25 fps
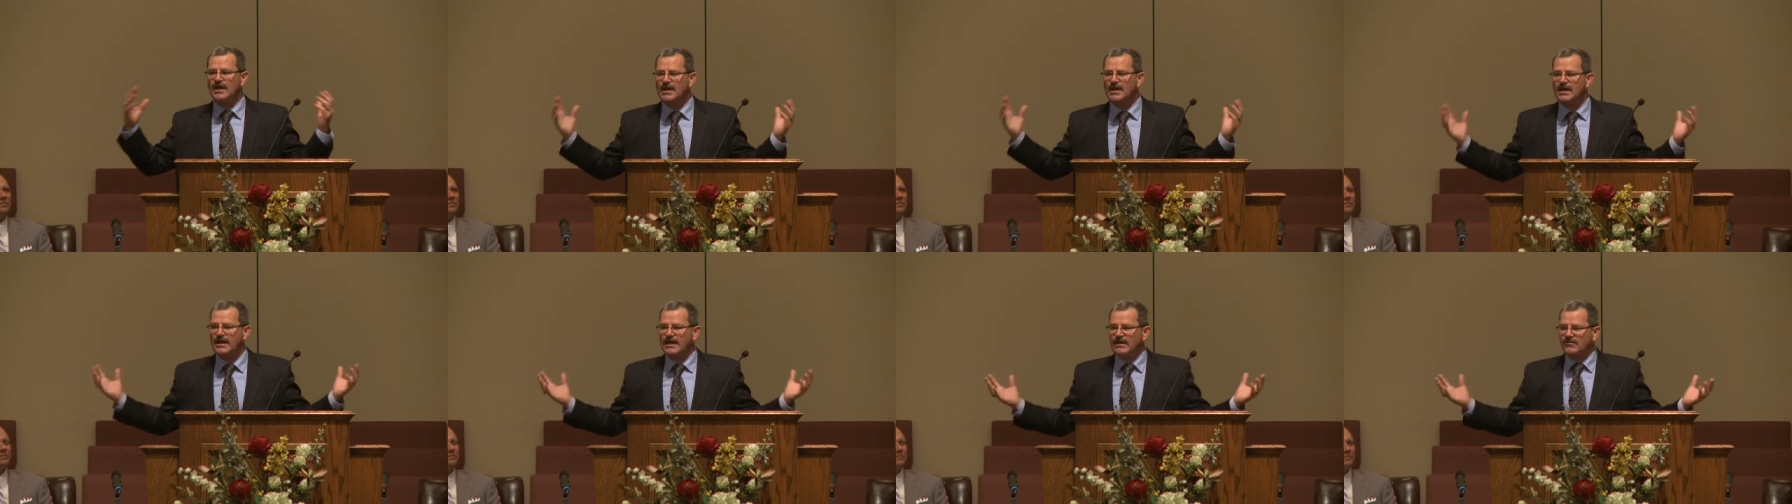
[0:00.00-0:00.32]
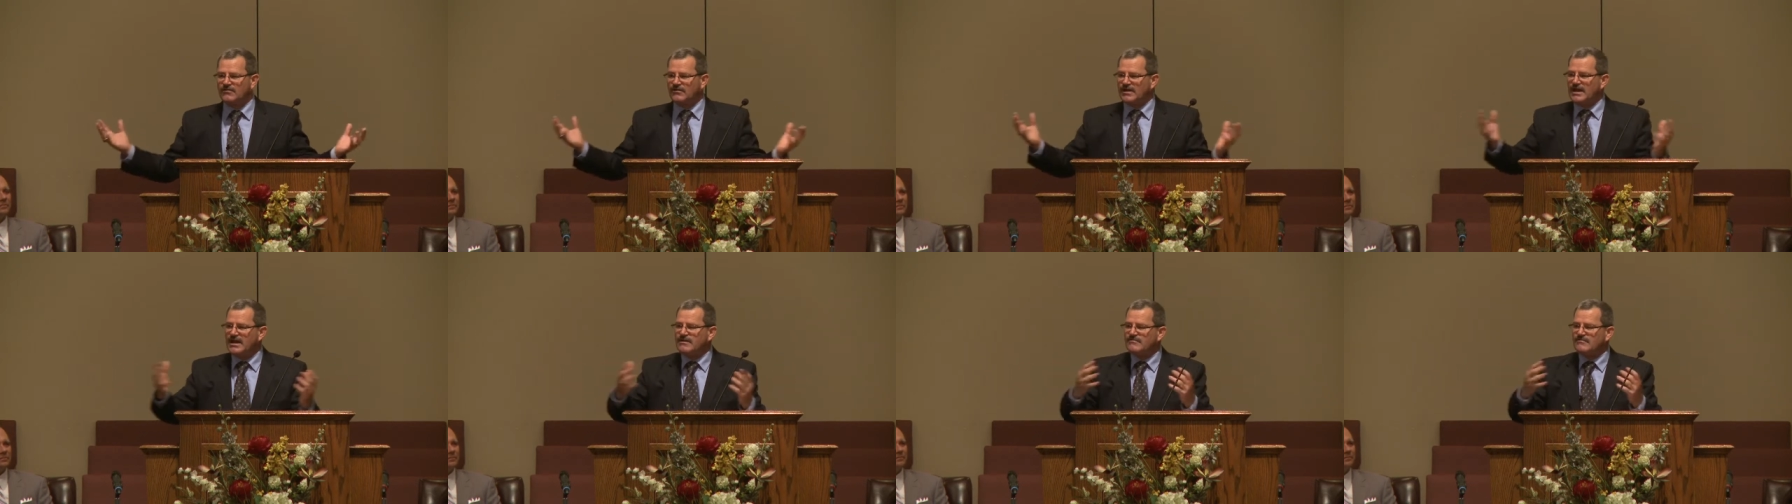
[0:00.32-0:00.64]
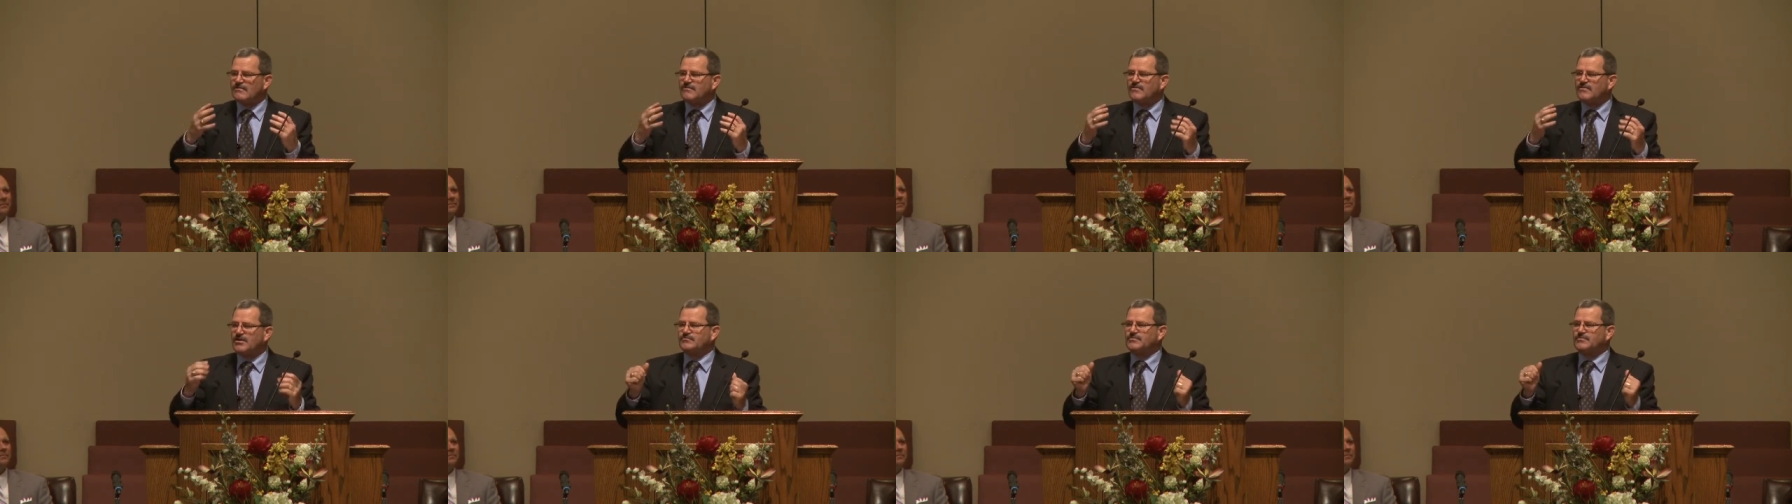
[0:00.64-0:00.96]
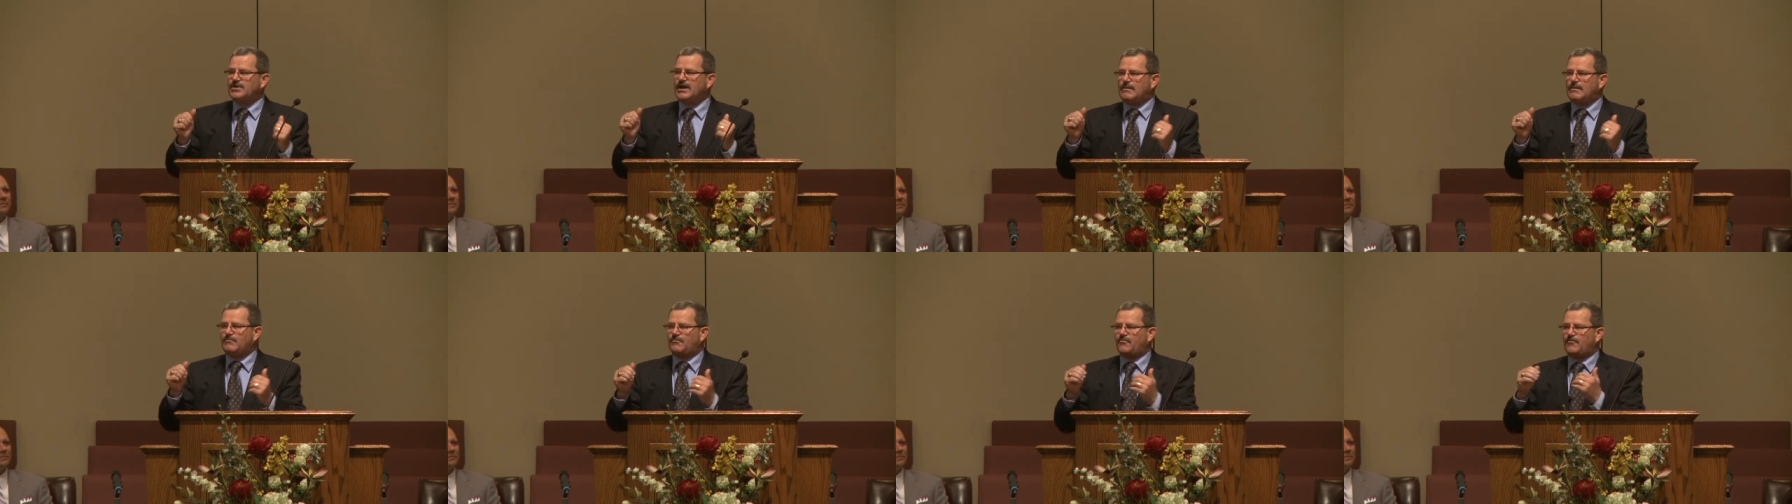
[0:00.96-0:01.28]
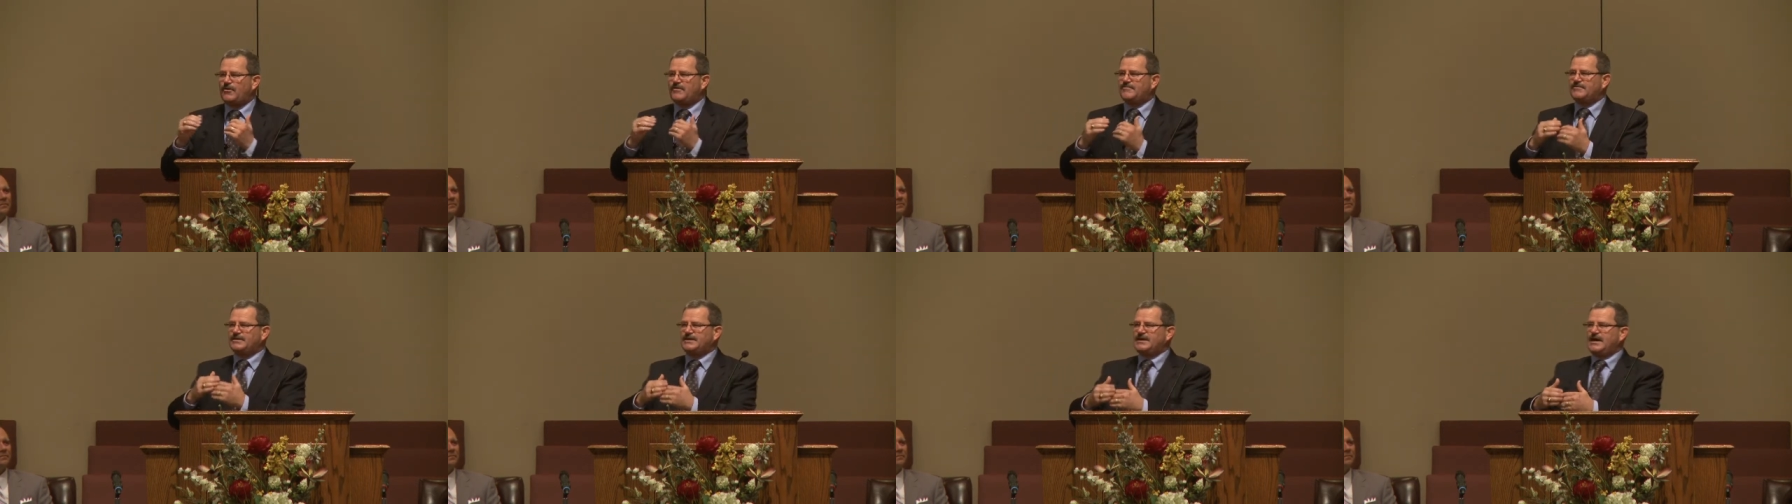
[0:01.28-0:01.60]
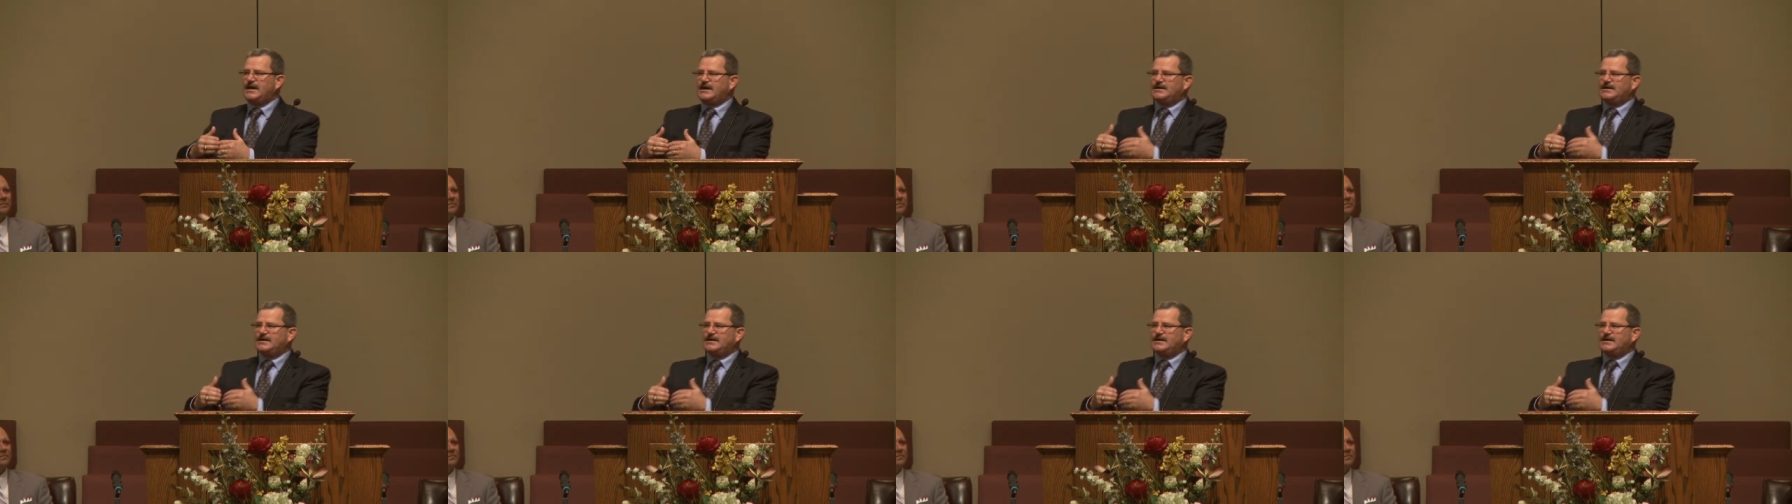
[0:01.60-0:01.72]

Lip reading: It's easy sometimes for us to kind